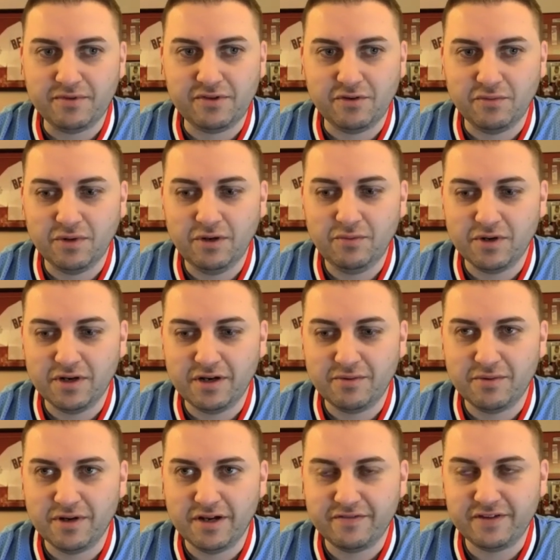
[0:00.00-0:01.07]
So
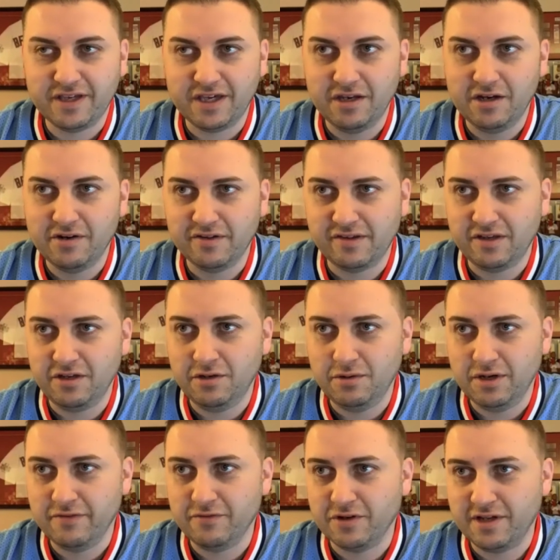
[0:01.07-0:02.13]
we're definitely going to notice it, and
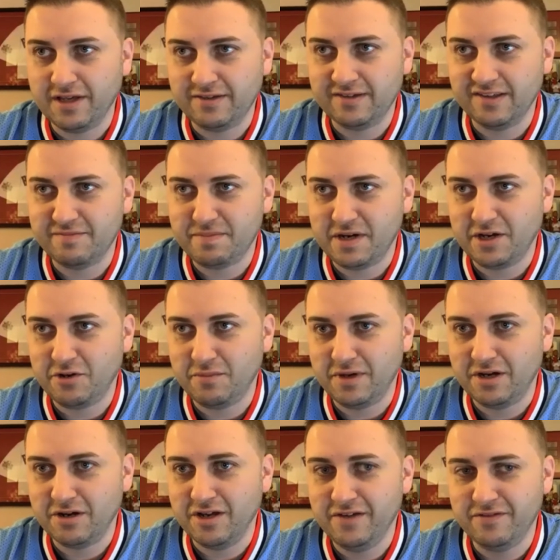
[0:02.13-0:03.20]
whoever takes that spot, no
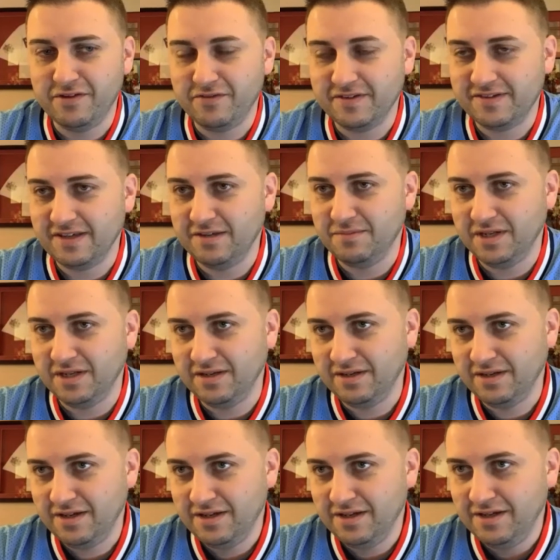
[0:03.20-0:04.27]
matter, even if it's Edman,
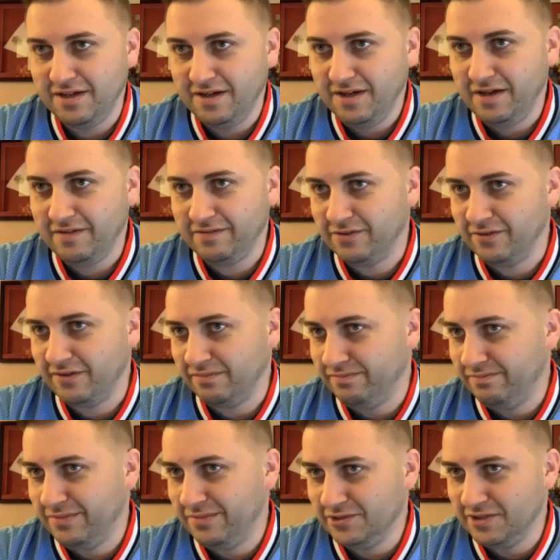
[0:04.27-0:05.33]
if there's a
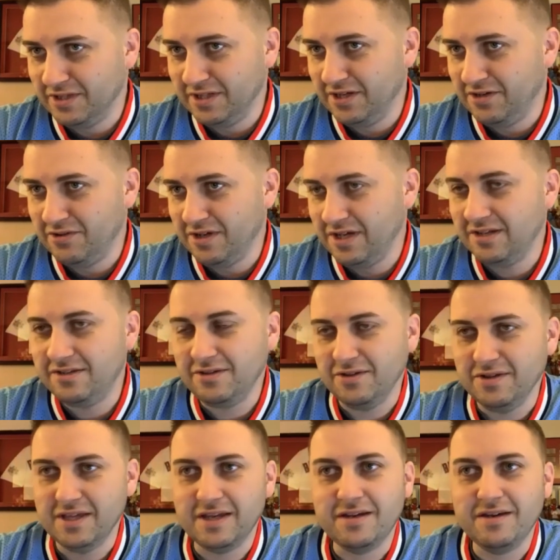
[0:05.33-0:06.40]
bolt that they don't get
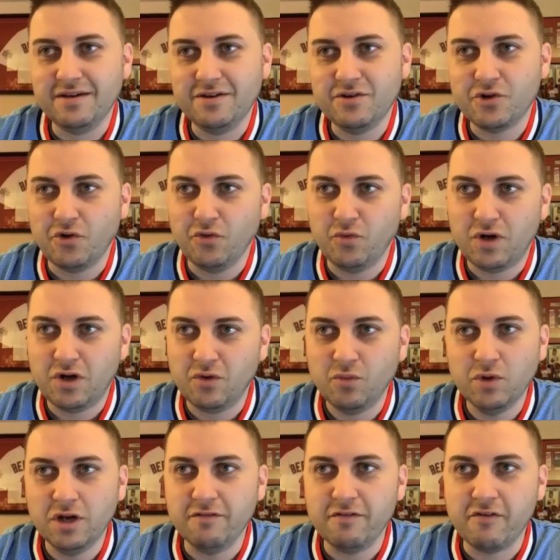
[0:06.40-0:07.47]
to that Colton Wong
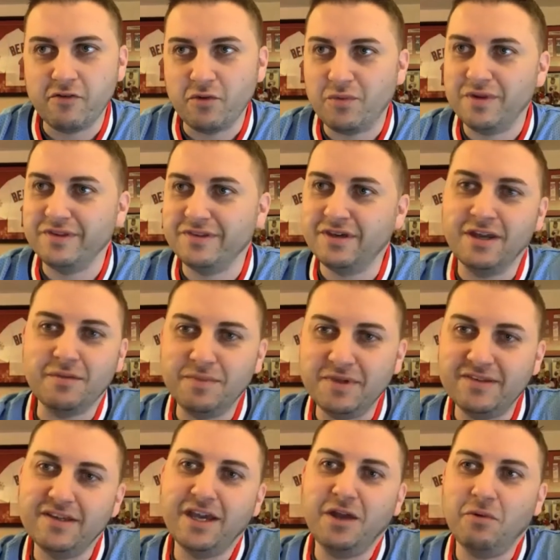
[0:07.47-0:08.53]
would have, everyone's going to be
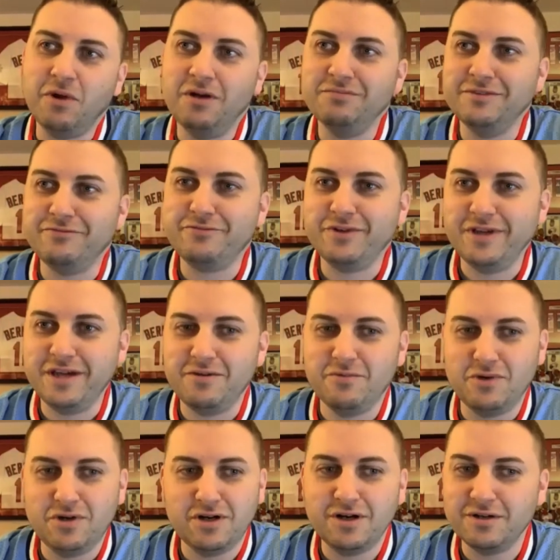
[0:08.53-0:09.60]
saying, well, if we had
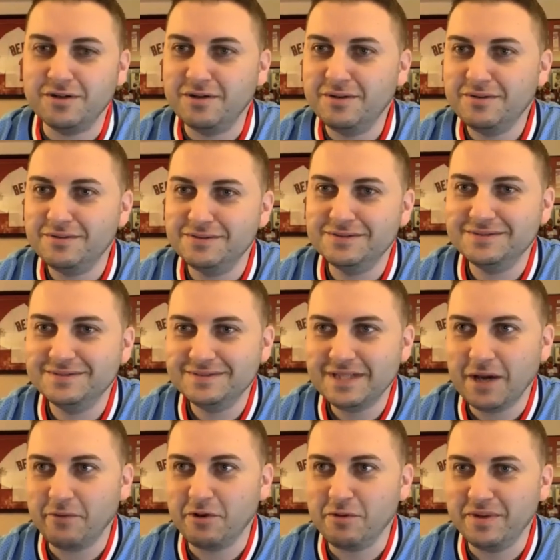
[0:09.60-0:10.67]
Wong,
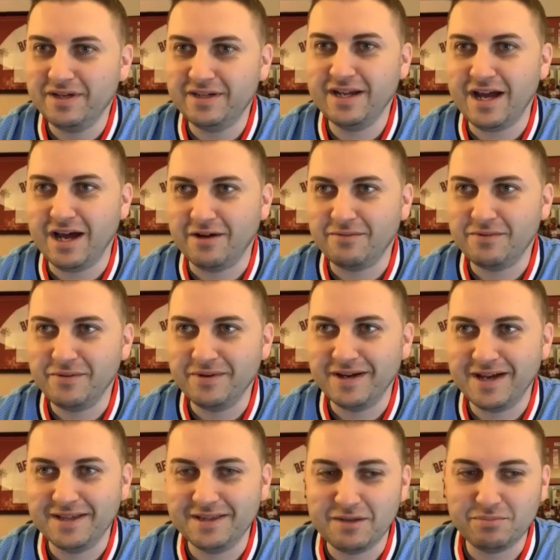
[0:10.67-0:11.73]
that would have been an out. We would
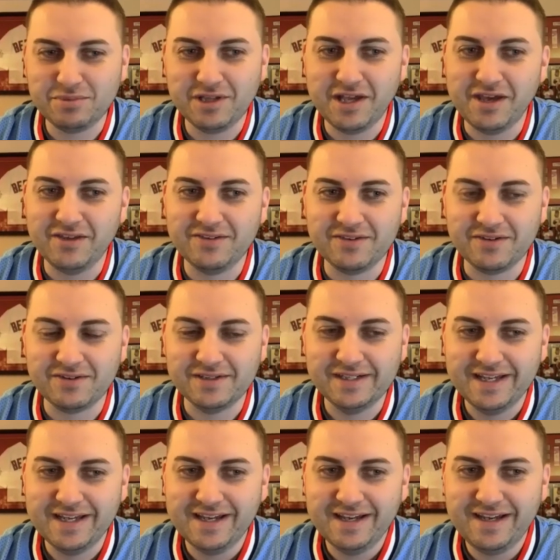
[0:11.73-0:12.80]
have had that play. So
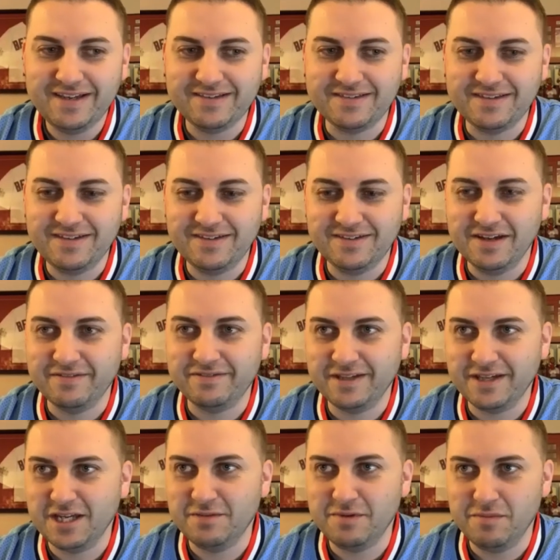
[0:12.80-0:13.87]
he's
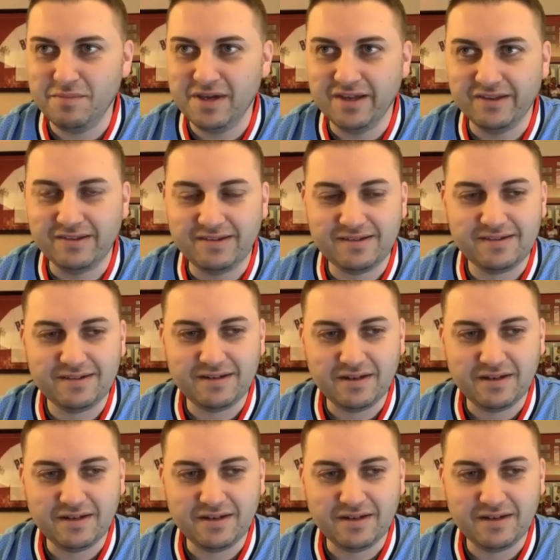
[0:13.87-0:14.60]
definitely going to be missed.